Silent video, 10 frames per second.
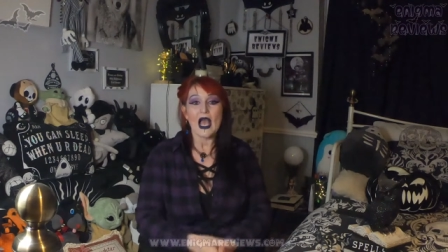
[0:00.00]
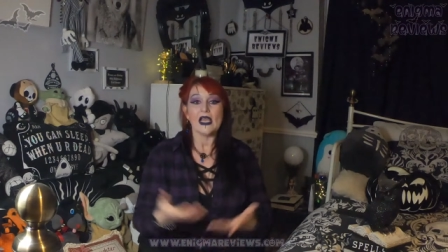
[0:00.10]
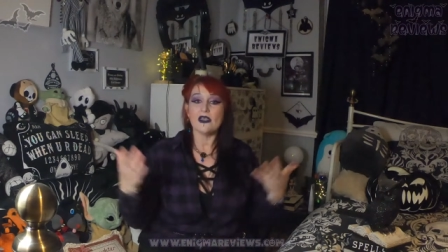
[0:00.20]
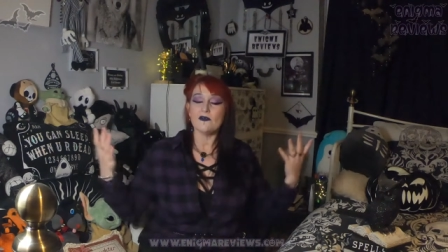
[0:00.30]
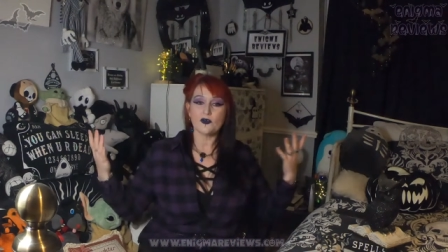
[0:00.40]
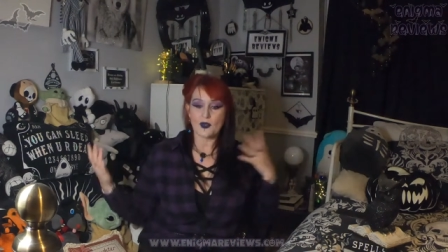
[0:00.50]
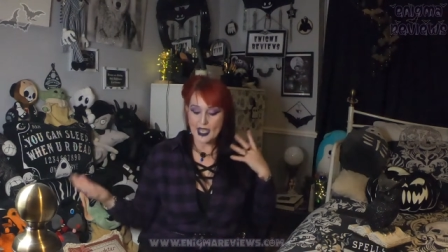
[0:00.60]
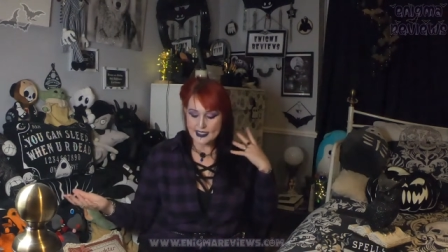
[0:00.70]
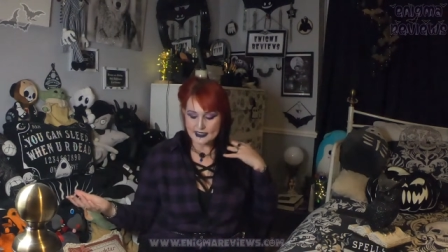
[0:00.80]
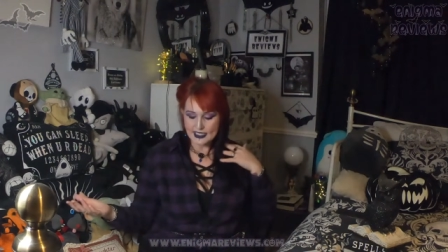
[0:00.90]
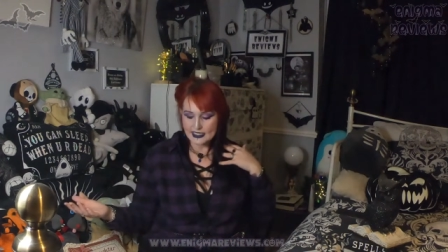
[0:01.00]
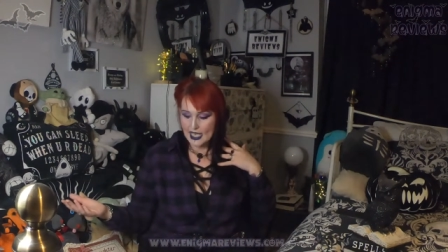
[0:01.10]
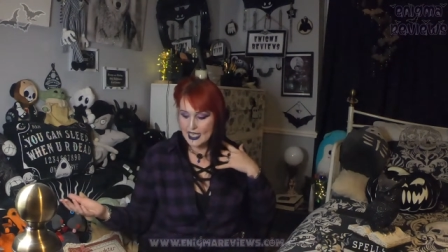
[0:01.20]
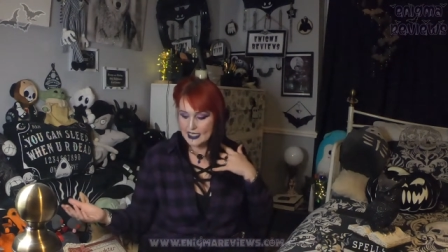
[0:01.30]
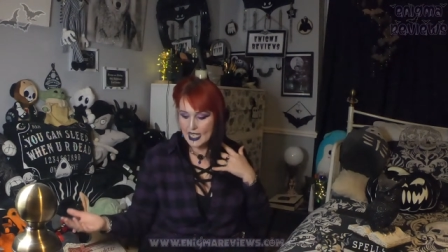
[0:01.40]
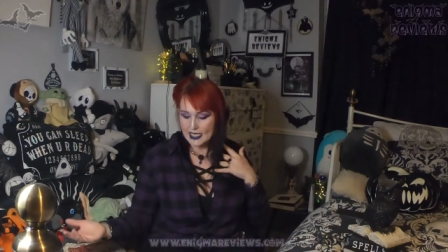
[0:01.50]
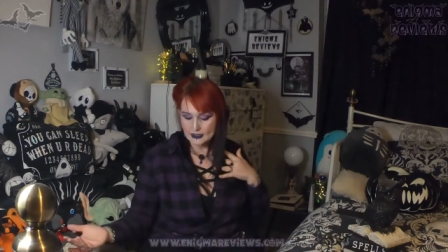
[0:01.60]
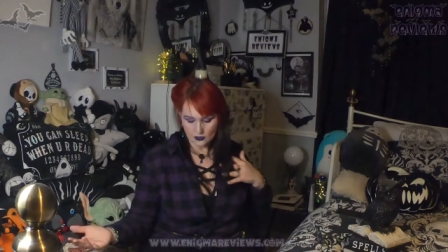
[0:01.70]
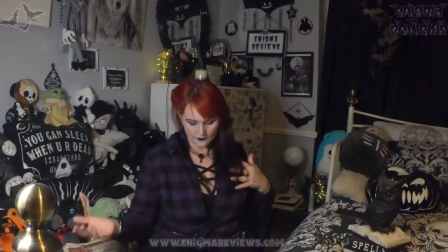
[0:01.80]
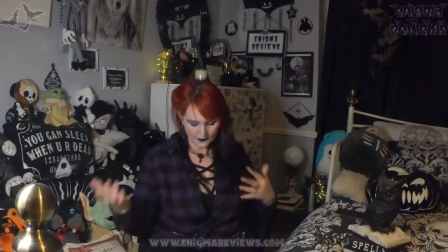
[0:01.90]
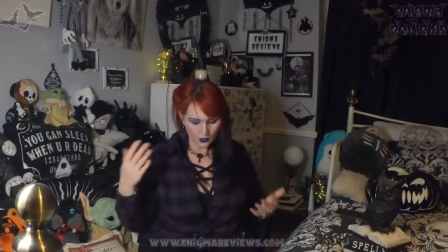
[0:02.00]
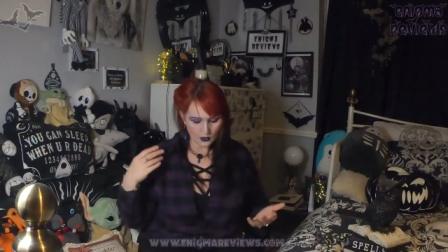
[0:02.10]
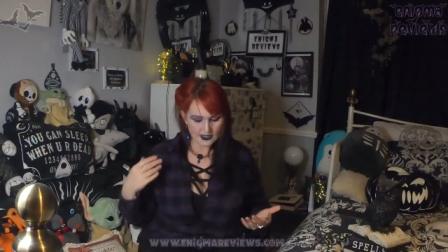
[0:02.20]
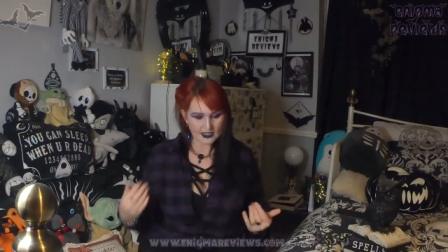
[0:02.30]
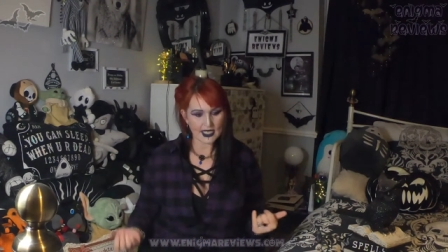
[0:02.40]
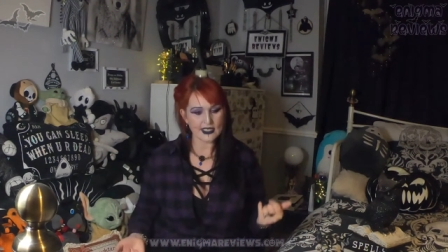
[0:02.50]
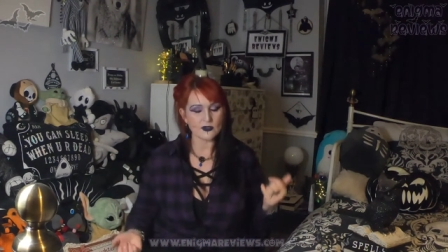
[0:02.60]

I have created a kind of look today.